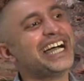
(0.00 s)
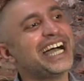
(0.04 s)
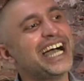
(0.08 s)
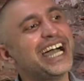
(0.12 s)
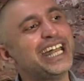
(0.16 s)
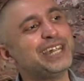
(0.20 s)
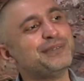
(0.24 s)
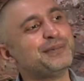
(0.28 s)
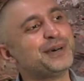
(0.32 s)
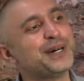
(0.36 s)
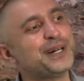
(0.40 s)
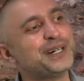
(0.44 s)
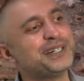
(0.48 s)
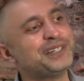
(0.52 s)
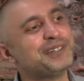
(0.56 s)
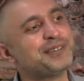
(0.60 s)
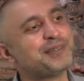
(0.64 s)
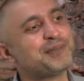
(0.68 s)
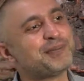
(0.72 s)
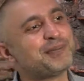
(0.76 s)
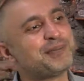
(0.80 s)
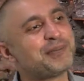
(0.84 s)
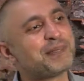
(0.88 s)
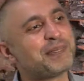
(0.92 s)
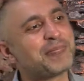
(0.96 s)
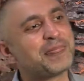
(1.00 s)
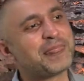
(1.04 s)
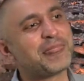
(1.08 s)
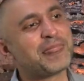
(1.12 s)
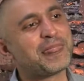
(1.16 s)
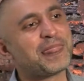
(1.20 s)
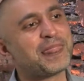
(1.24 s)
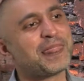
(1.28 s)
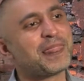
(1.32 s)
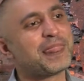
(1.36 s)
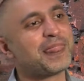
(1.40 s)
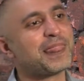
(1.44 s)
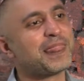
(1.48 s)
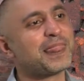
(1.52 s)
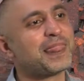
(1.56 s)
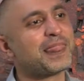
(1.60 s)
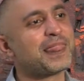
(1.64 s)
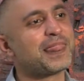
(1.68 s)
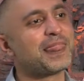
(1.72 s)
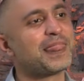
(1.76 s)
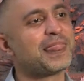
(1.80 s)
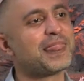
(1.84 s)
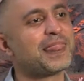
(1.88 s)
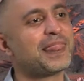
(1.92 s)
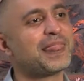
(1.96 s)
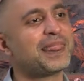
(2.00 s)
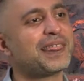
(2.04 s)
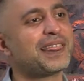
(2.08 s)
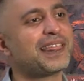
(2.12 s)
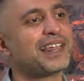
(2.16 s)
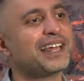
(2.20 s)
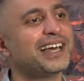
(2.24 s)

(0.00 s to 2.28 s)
Any more? Top two shoes.